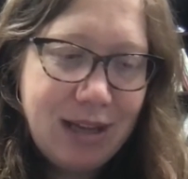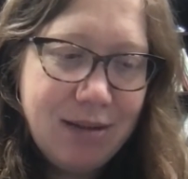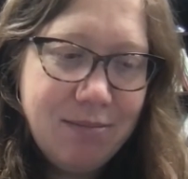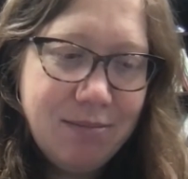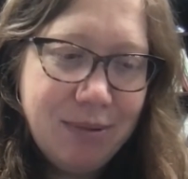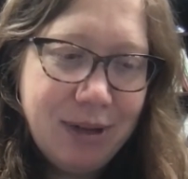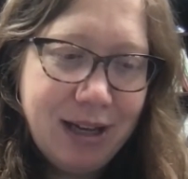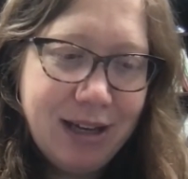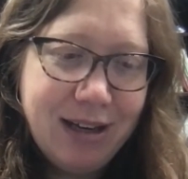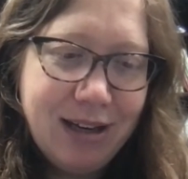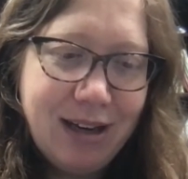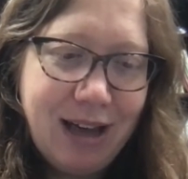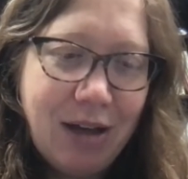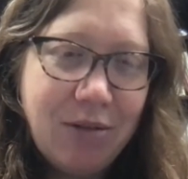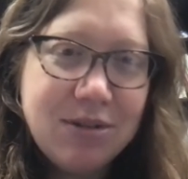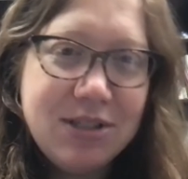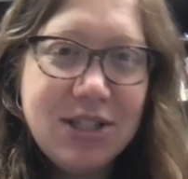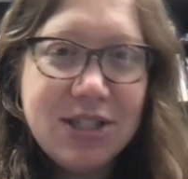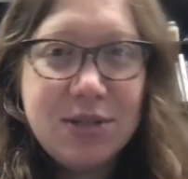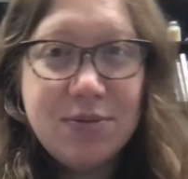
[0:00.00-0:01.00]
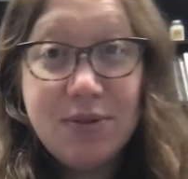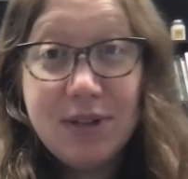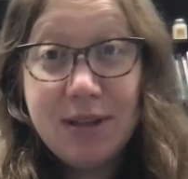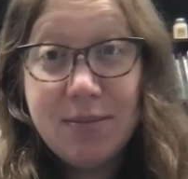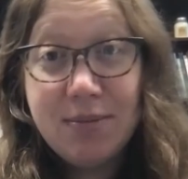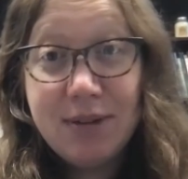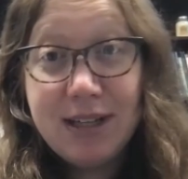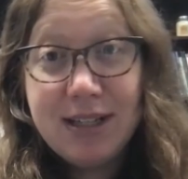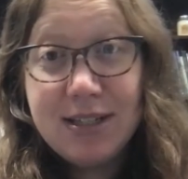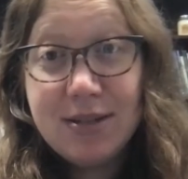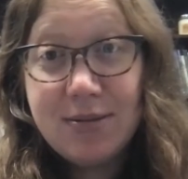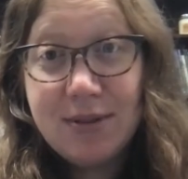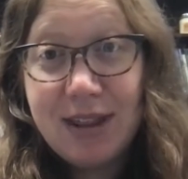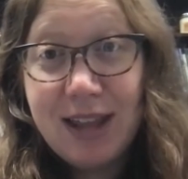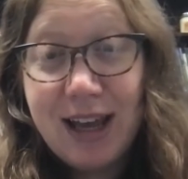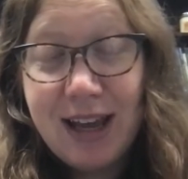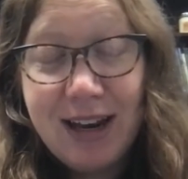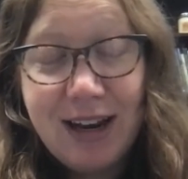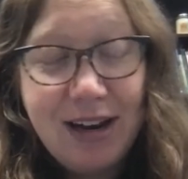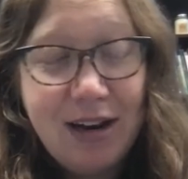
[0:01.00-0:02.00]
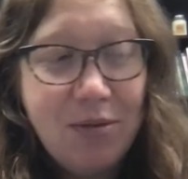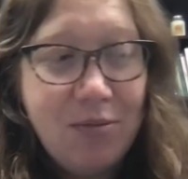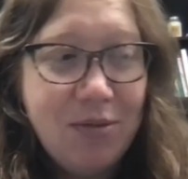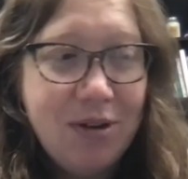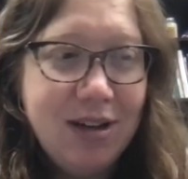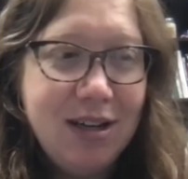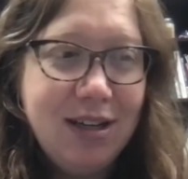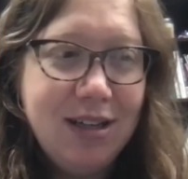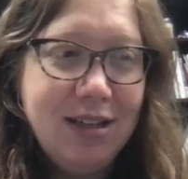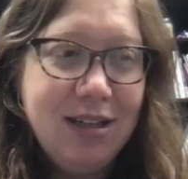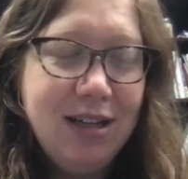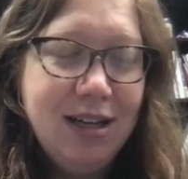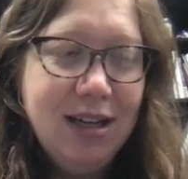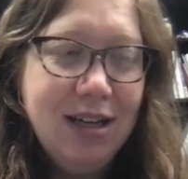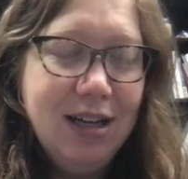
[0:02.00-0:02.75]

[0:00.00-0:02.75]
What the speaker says: But I was just really pleased with that, and I wanted